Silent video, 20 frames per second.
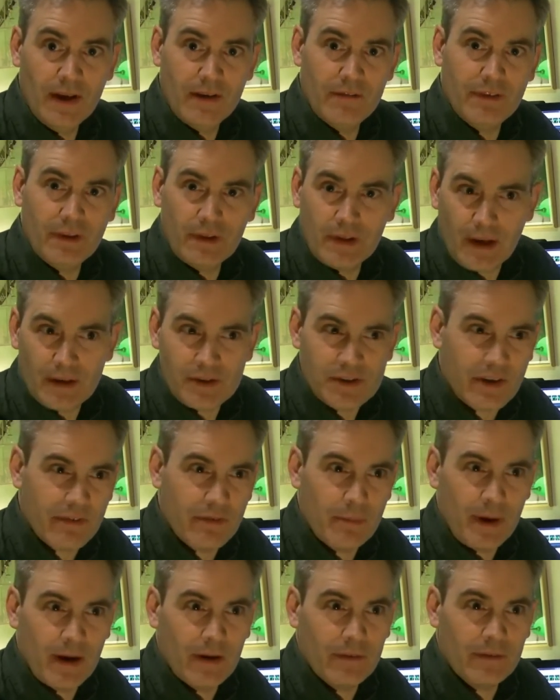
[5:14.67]
Filled out stuff
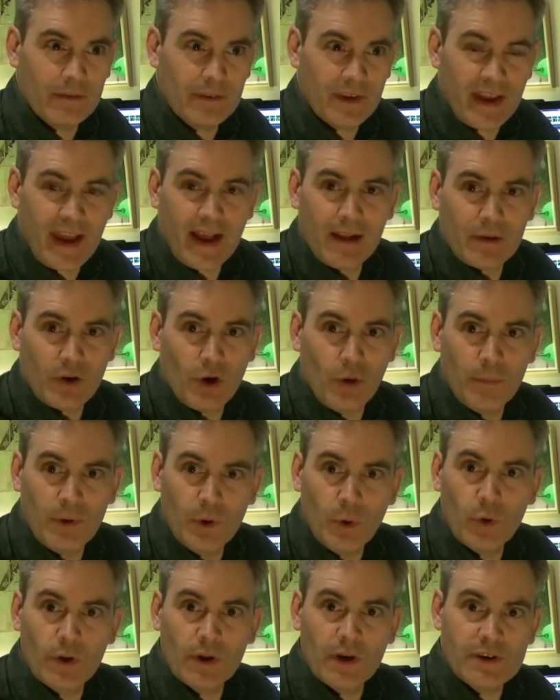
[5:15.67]
about the Galcop, the
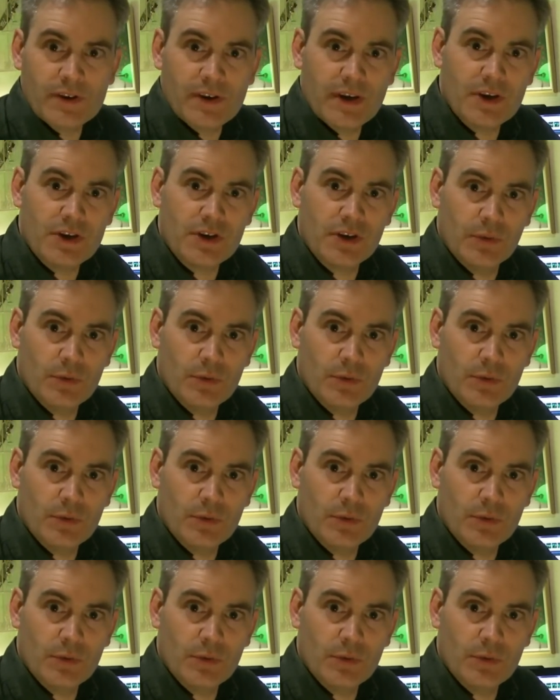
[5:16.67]
organisation